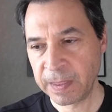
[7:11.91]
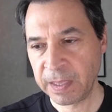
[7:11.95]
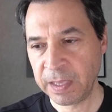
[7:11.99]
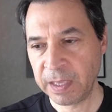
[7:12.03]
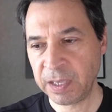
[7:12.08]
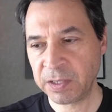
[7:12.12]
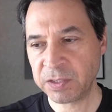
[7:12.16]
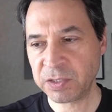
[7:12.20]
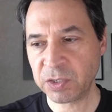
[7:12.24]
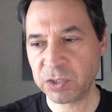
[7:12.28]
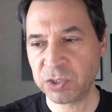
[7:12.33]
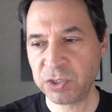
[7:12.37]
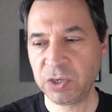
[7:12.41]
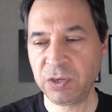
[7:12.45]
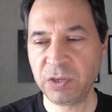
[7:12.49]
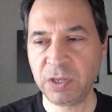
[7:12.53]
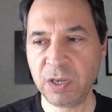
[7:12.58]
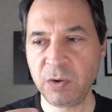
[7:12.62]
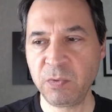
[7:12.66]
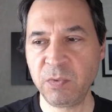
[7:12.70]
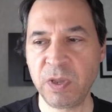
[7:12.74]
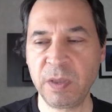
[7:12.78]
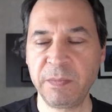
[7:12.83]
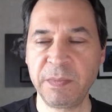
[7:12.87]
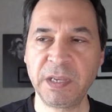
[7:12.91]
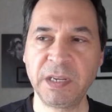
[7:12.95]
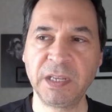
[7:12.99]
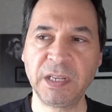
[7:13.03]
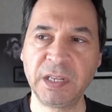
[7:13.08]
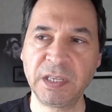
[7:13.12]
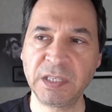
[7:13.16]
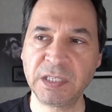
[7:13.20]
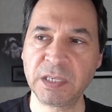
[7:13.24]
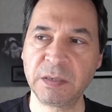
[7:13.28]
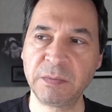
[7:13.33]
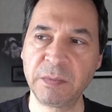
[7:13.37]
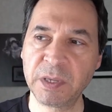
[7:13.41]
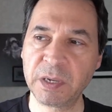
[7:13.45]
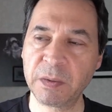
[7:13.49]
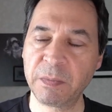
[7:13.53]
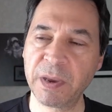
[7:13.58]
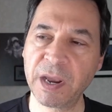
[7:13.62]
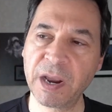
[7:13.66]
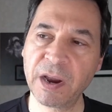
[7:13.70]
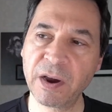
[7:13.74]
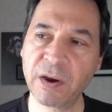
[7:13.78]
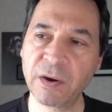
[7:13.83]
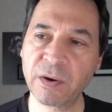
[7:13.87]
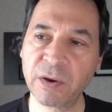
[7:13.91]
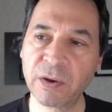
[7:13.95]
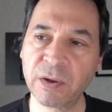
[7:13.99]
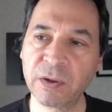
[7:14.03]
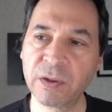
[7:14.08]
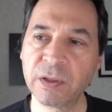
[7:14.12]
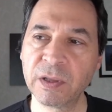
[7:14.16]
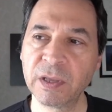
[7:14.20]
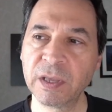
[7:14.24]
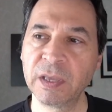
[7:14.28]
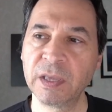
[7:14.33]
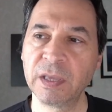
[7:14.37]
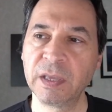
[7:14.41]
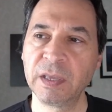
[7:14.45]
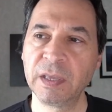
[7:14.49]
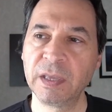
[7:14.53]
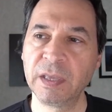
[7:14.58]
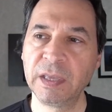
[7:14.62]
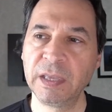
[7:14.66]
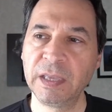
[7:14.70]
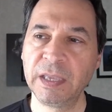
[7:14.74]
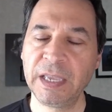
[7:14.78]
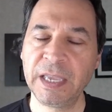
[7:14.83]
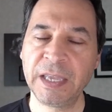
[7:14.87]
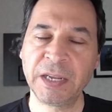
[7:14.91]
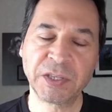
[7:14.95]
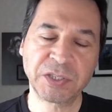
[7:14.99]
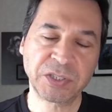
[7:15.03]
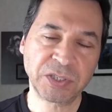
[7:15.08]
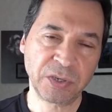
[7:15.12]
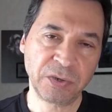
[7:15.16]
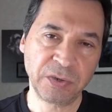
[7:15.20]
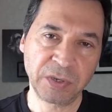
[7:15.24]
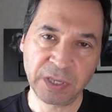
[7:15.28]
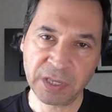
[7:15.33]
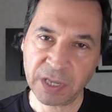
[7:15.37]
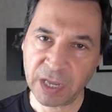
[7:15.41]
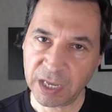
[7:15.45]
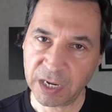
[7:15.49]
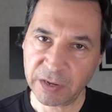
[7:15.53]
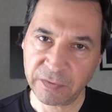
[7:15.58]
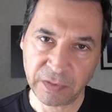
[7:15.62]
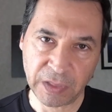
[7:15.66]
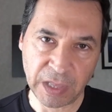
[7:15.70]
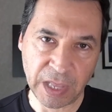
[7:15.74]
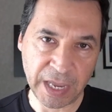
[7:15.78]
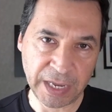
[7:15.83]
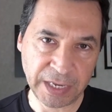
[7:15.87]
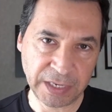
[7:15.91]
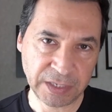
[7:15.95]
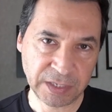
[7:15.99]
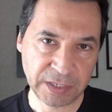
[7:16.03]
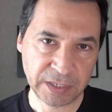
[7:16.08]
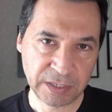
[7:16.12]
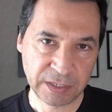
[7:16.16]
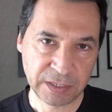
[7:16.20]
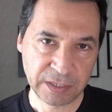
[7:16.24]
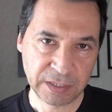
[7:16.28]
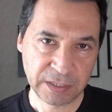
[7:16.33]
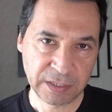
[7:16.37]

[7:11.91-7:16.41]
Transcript: It's shooting women in intimate apparel in a certain kind of light.